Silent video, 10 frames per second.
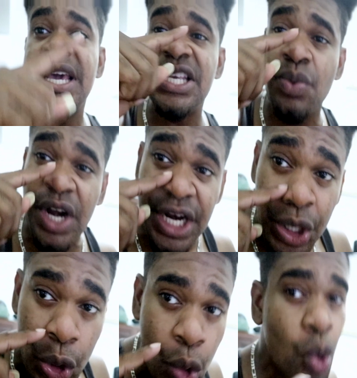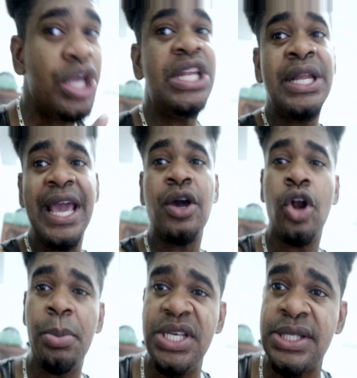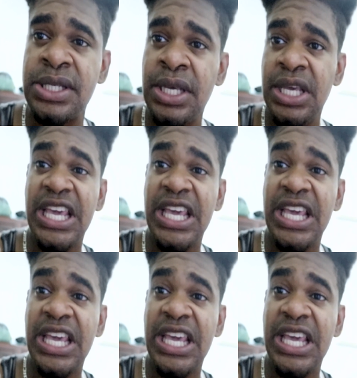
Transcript: is one of the growing economies,